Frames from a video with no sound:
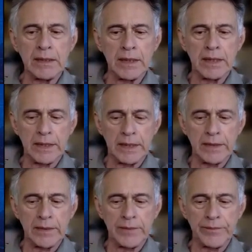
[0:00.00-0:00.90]

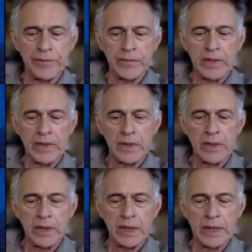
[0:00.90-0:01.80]
uh,
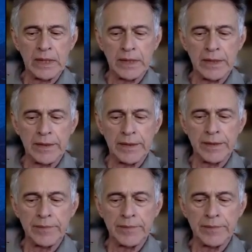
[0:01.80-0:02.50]
uh,